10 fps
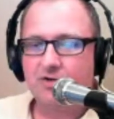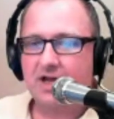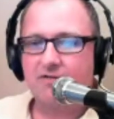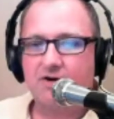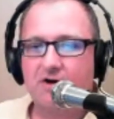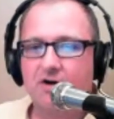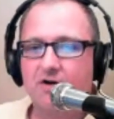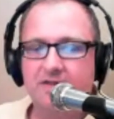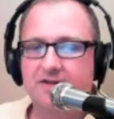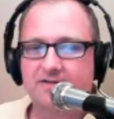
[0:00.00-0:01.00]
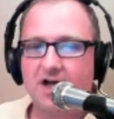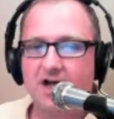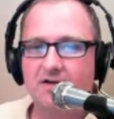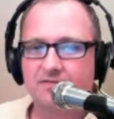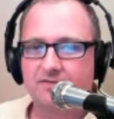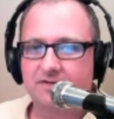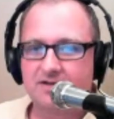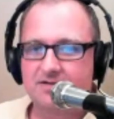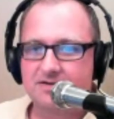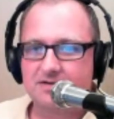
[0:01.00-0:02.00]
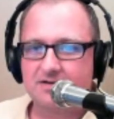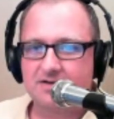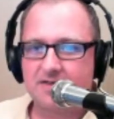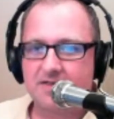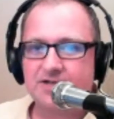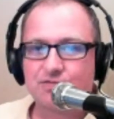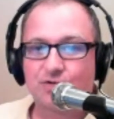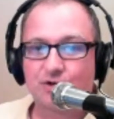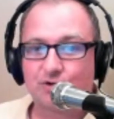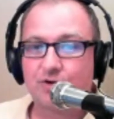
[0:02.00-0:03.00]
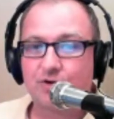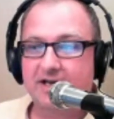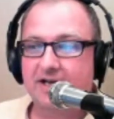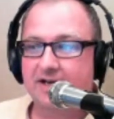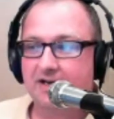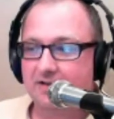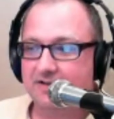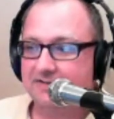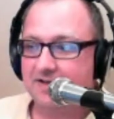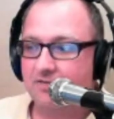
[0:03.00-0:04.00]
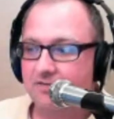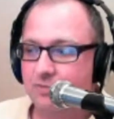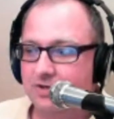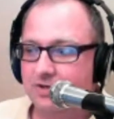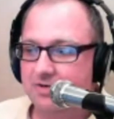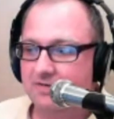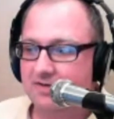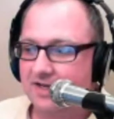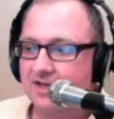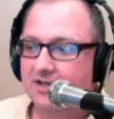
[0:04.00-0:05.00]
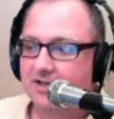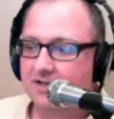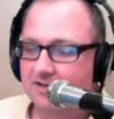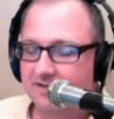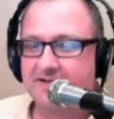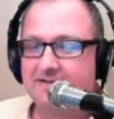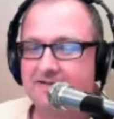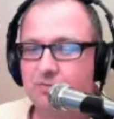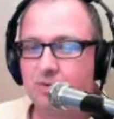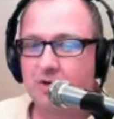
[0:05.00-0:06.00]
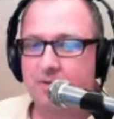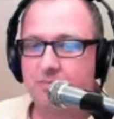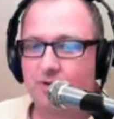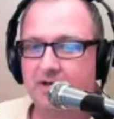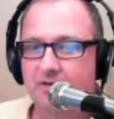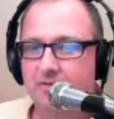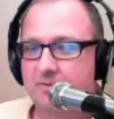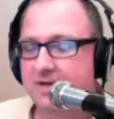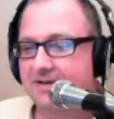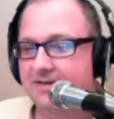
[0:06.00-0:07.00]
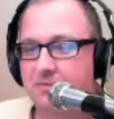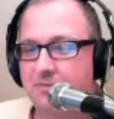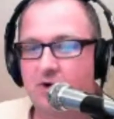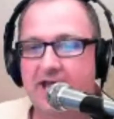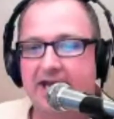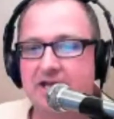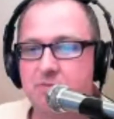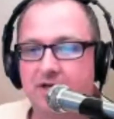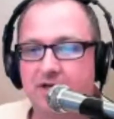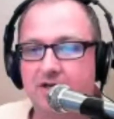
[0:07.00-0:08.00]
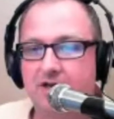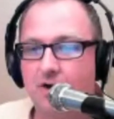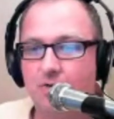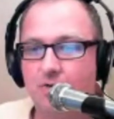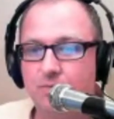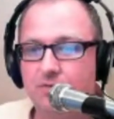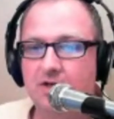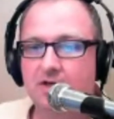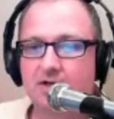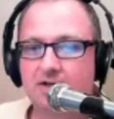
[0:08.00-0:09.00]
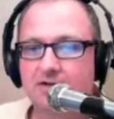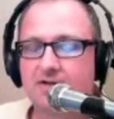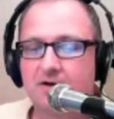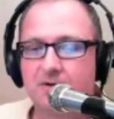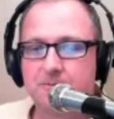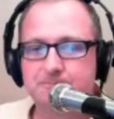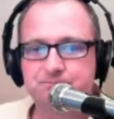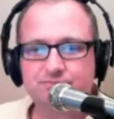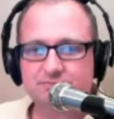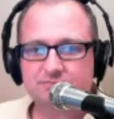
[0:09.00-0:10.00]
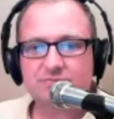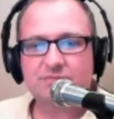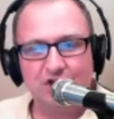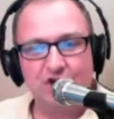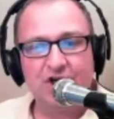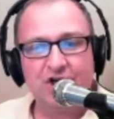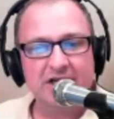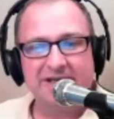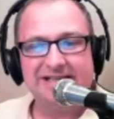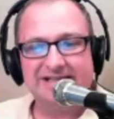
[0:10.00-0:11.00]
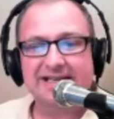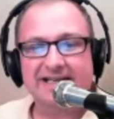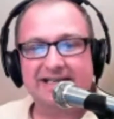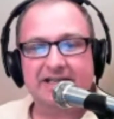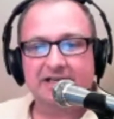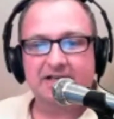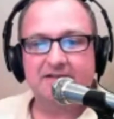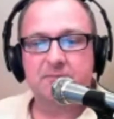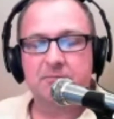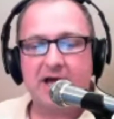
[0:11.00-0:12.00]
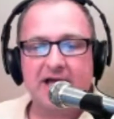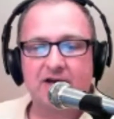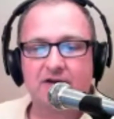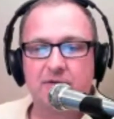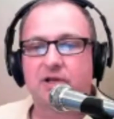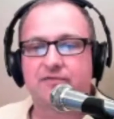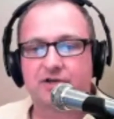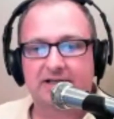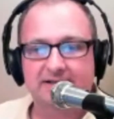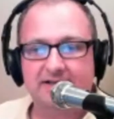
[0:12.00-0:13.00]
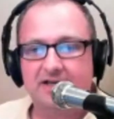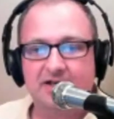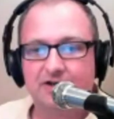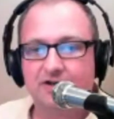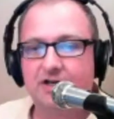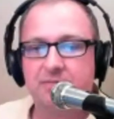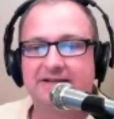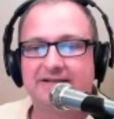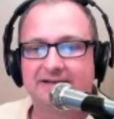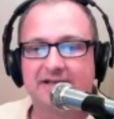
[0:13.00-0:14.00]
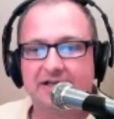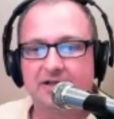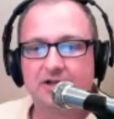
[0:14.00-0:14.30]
have all of this stuff. That's recruiting in and of itself when you're able to say, this is what we bring. I mean, it's in 80 million homes. So you're going to be seen. It doesn't matter if you play for Kentucky. You're going to be seen.